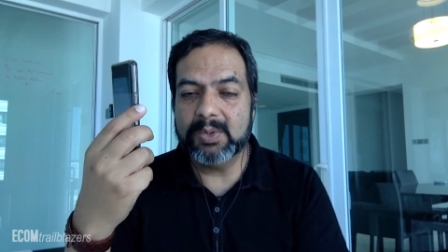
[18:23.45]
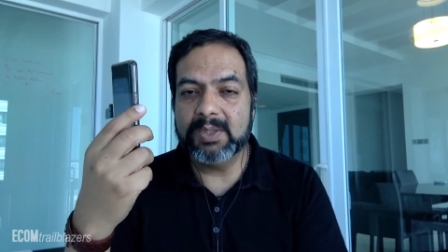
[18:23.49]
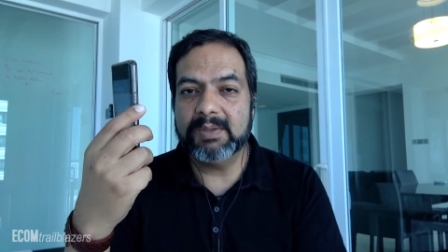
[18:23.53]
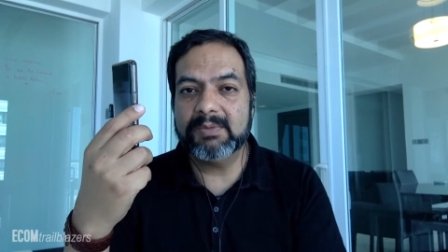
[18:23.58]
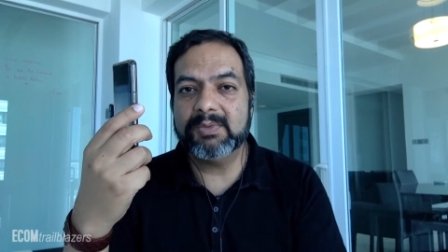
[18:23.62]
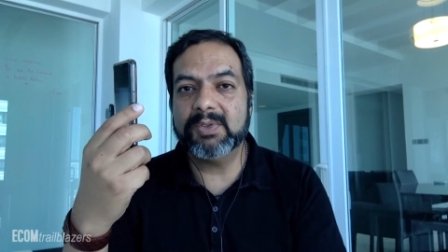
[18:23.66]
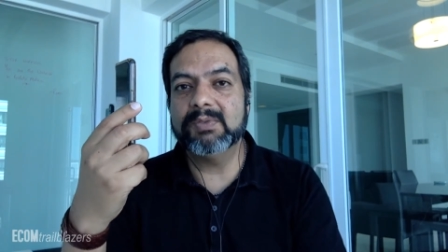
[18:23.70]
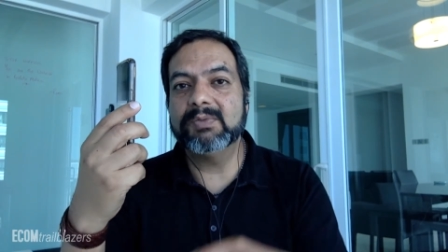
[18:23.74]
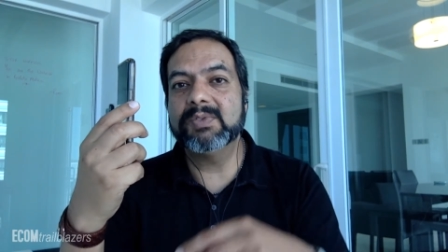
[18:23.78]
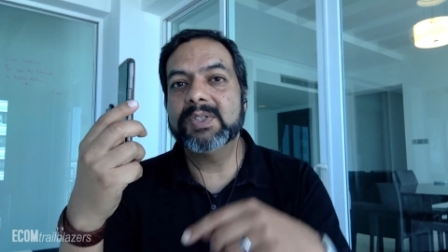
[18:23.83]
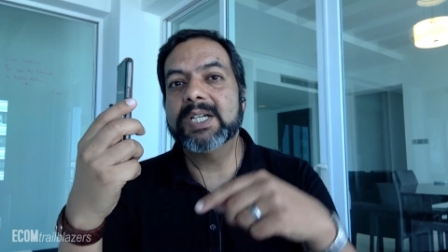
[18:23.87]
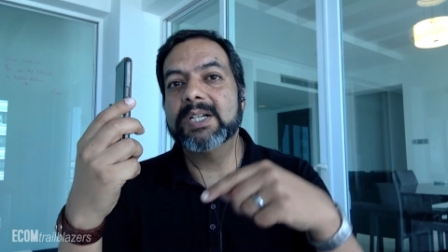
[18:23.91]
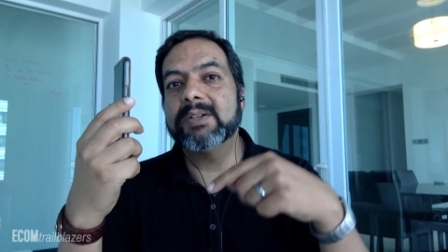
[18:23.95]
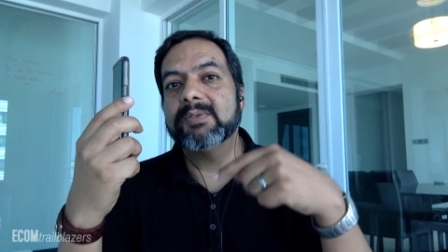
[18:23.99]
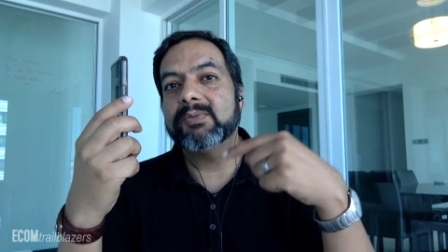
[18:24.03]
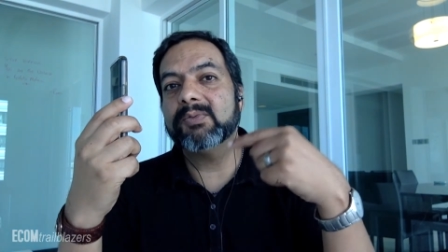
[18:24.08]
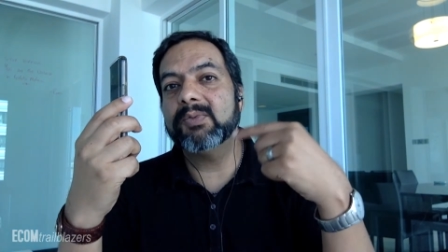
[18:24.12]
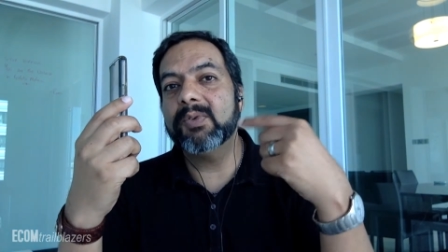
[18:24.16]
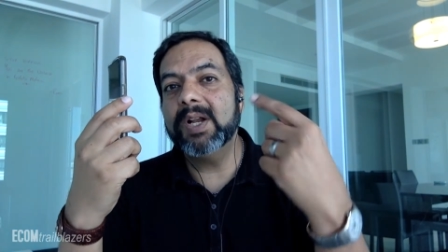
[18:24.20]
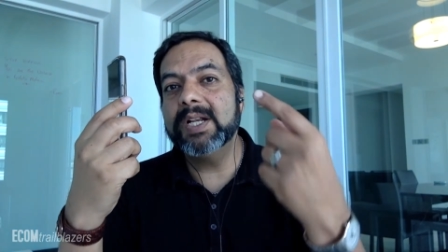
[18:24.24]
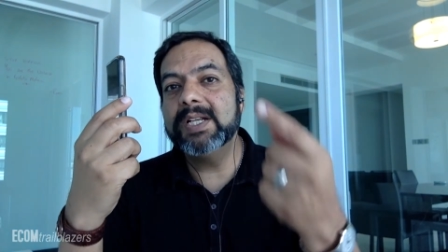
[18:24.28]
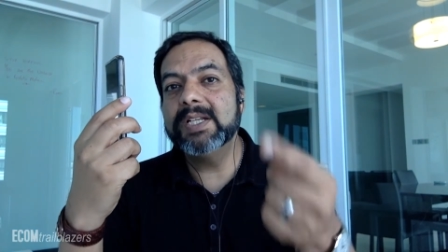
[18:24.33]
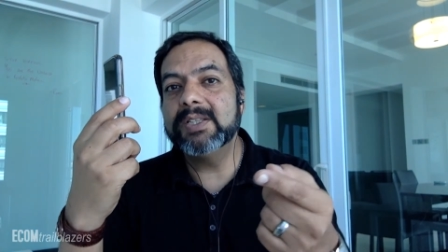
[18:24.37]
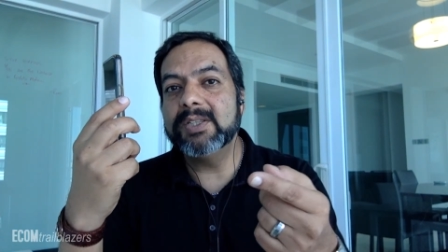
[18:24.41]
if you've got a
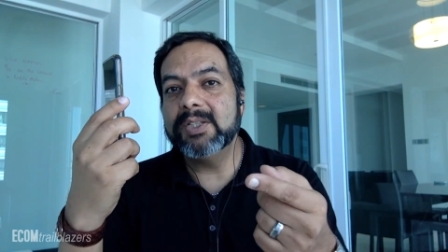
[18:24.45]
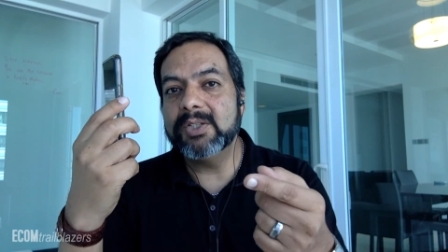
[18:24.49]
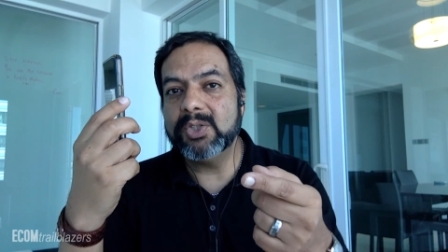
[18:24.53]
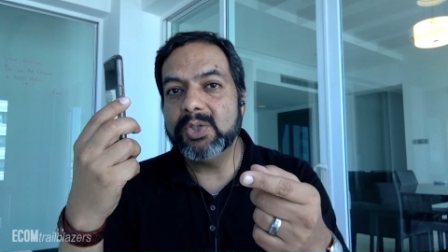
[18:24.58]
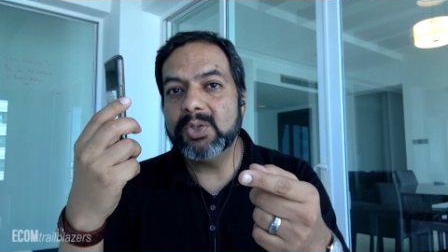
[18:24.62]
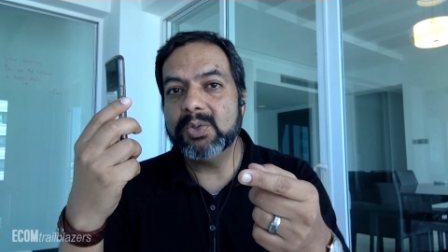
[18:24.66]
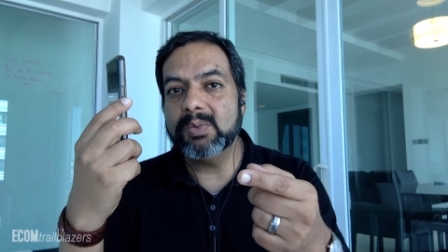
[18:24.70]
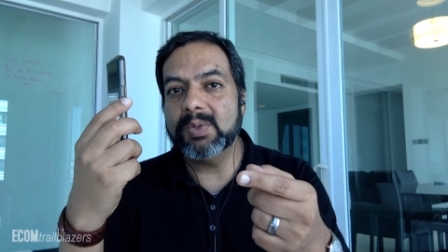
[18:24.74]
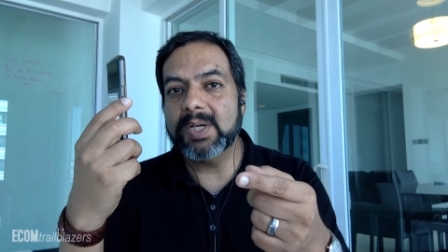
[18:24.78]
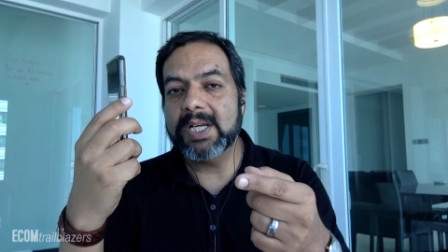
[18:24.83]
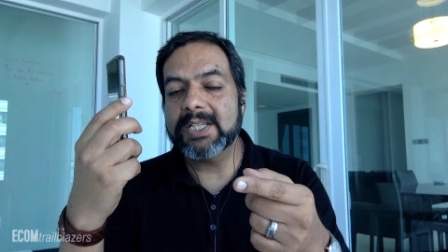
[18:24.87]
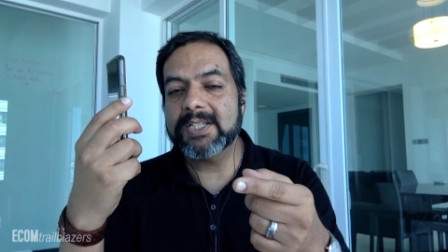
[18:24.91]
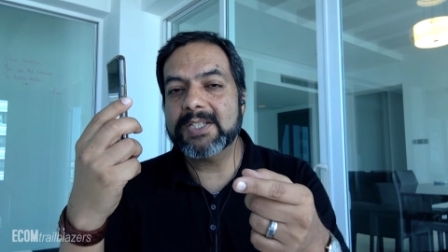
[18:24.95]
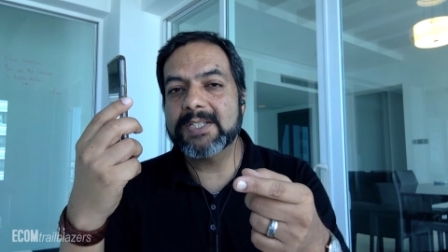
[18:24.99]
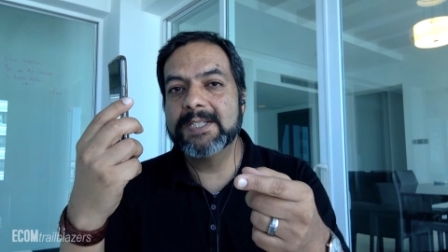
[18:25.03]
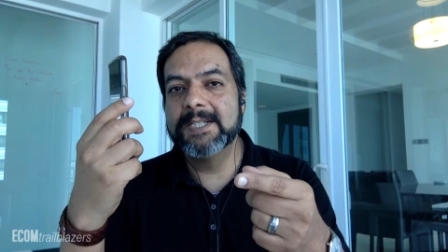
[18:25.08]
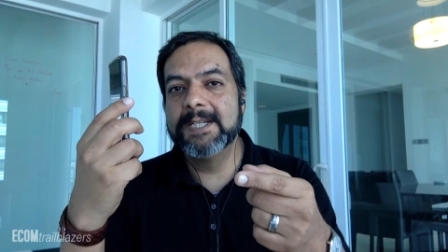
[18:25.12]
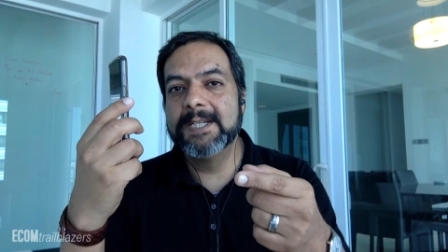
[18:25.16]
friend in the US,